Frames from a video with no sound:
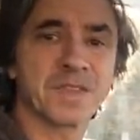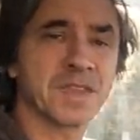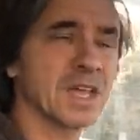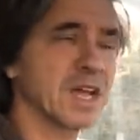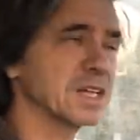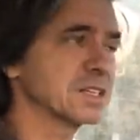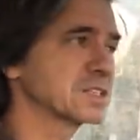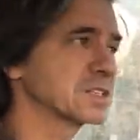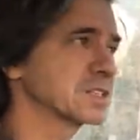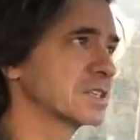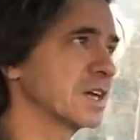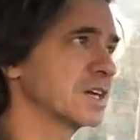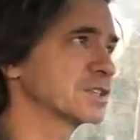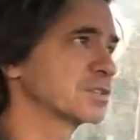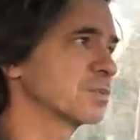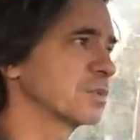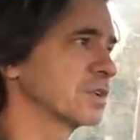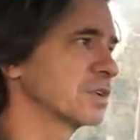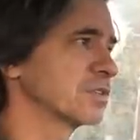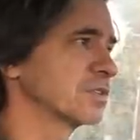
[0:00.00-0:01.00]

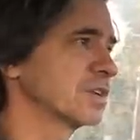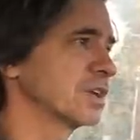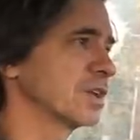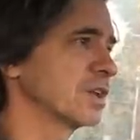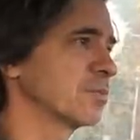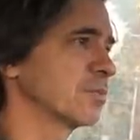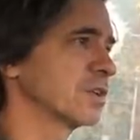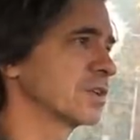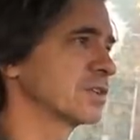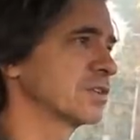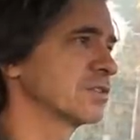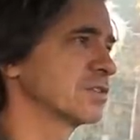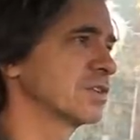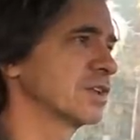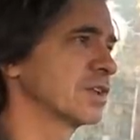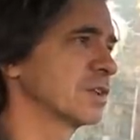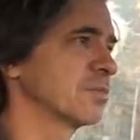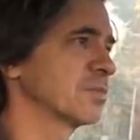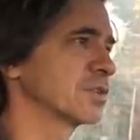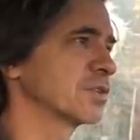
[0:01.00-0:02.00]
That's what you're dealing with. You're
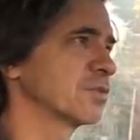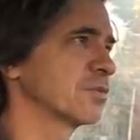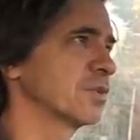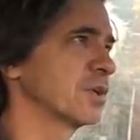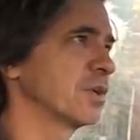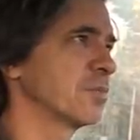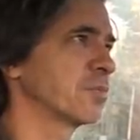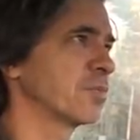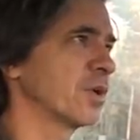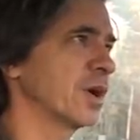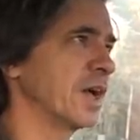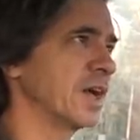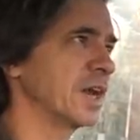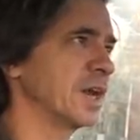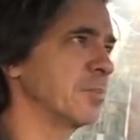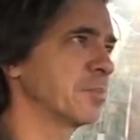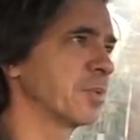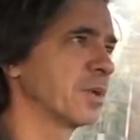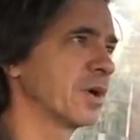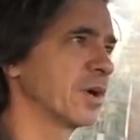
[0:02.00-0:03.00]
dealing with a real
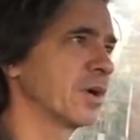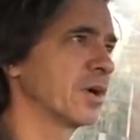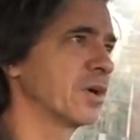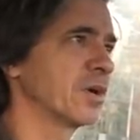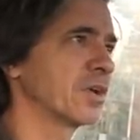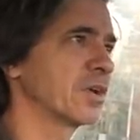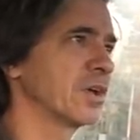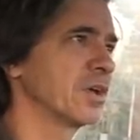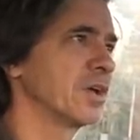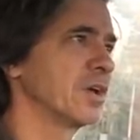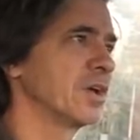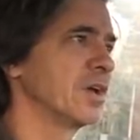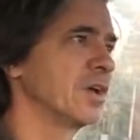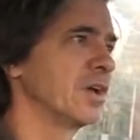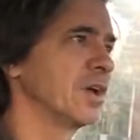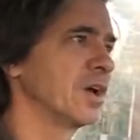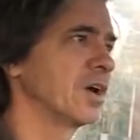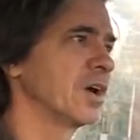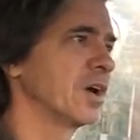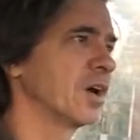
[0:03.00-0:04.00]
bratty bird.
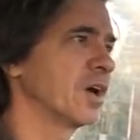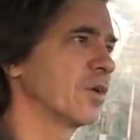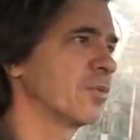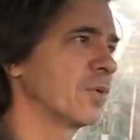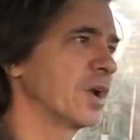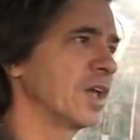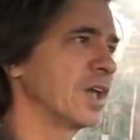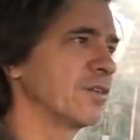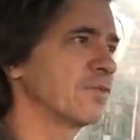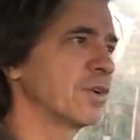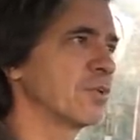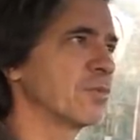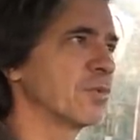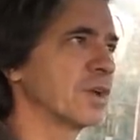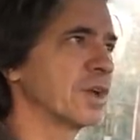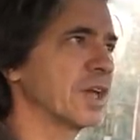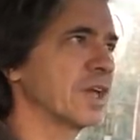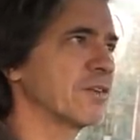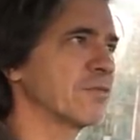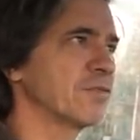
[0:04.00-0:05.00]
A raven
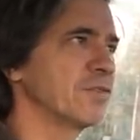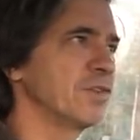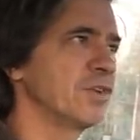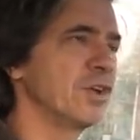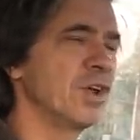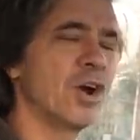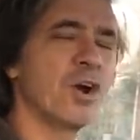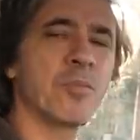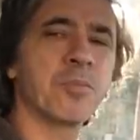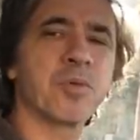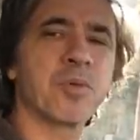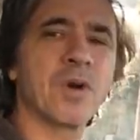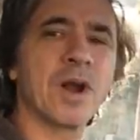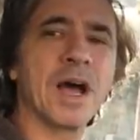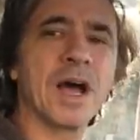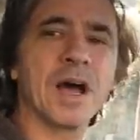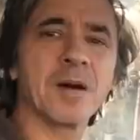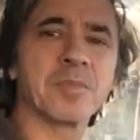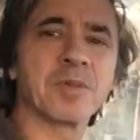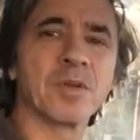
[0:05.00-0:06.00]
would have no
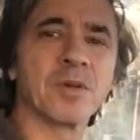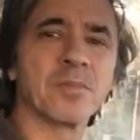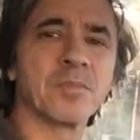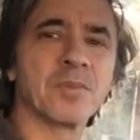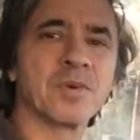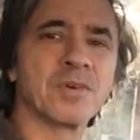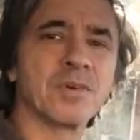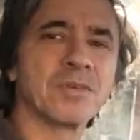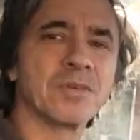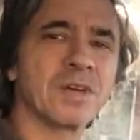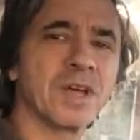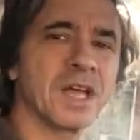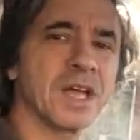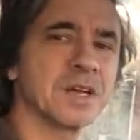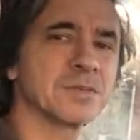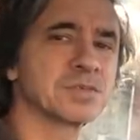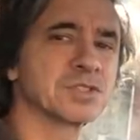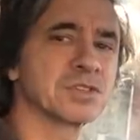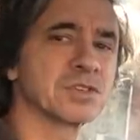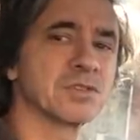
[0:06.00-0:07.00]
problem,
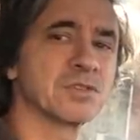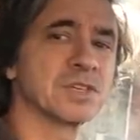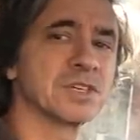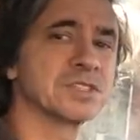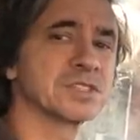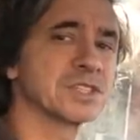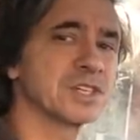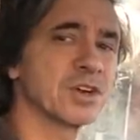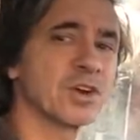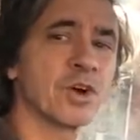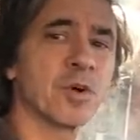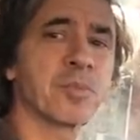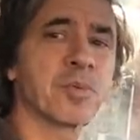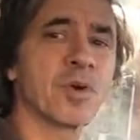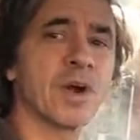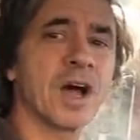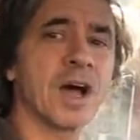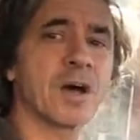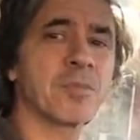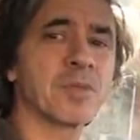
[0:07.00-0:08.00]
absolutely zero
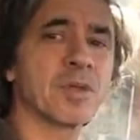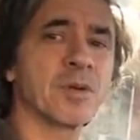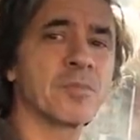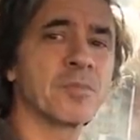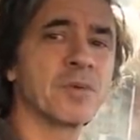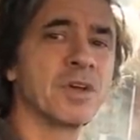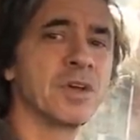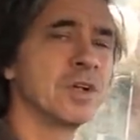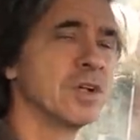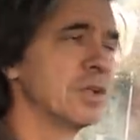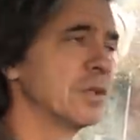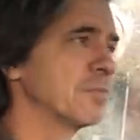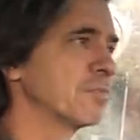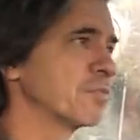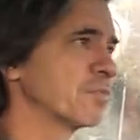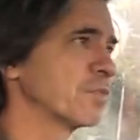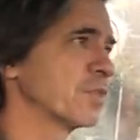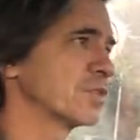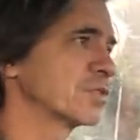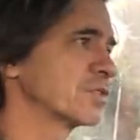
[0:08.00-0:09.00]
problem,
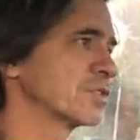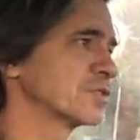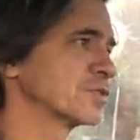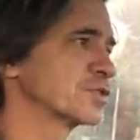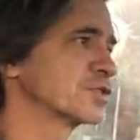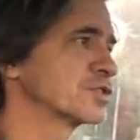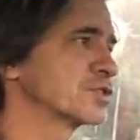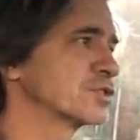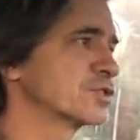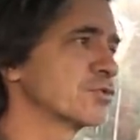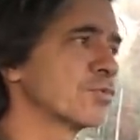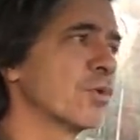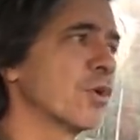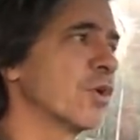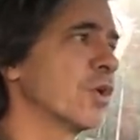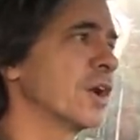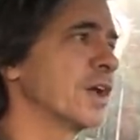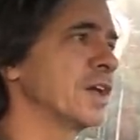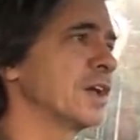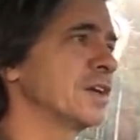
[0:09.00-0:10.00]
with
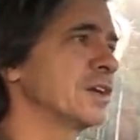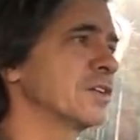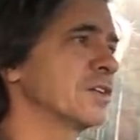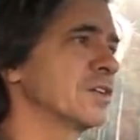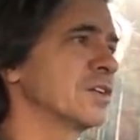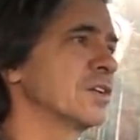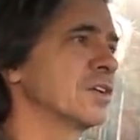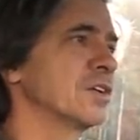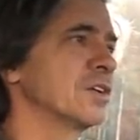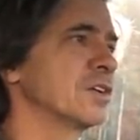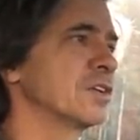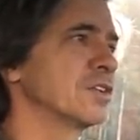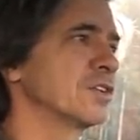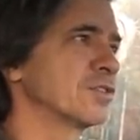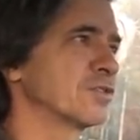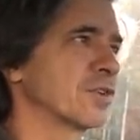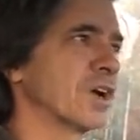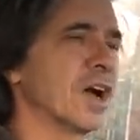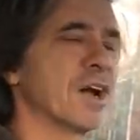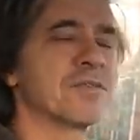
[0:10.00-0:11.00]
destroying
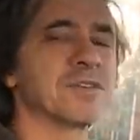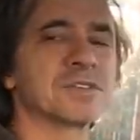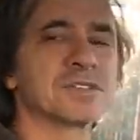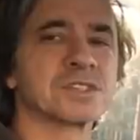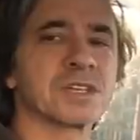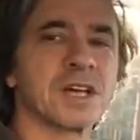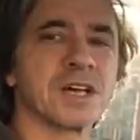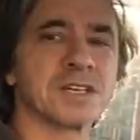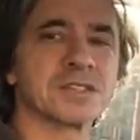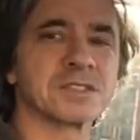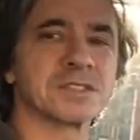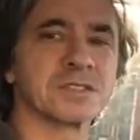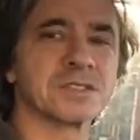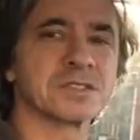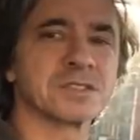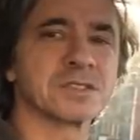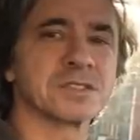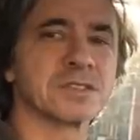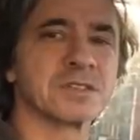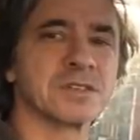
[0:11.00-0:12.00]
your driver's
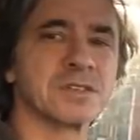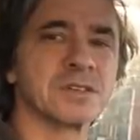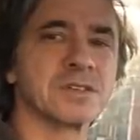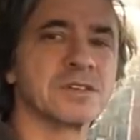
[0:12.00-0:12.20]
license.